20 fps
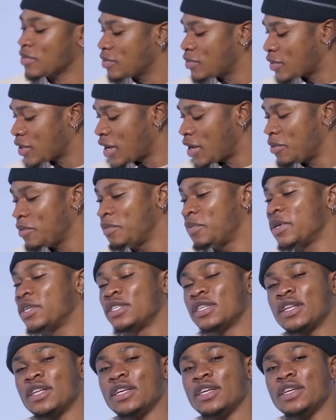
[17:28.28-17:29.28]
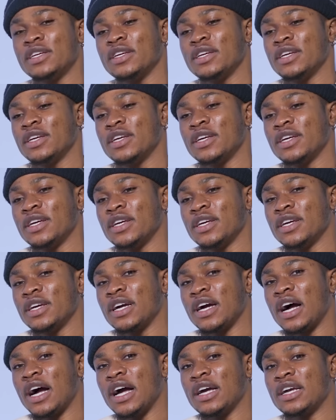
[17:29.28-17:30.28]
basically
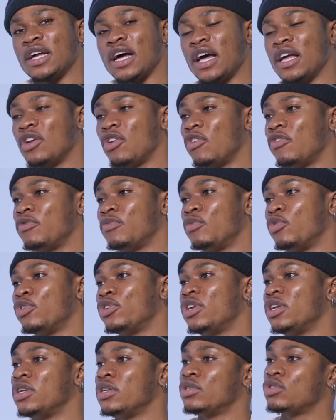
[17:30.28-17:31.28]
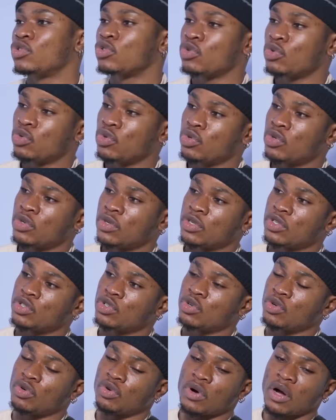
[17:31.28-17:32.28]
I love modeling too.
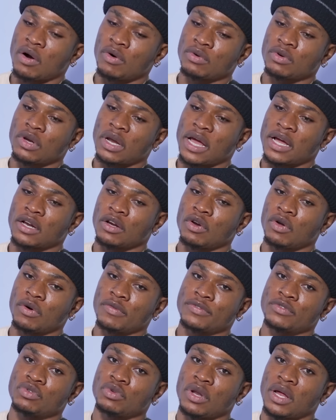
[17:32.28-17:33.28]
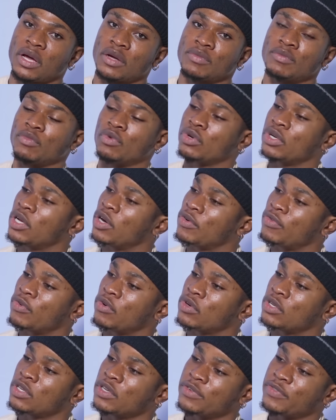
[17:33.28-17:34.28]
So I would like love to like model
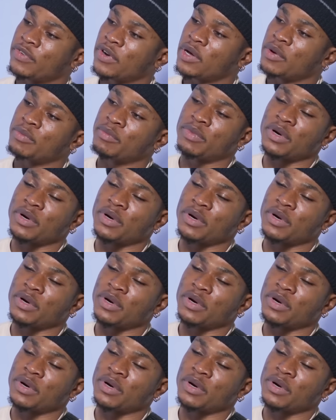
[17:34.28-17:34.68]
for different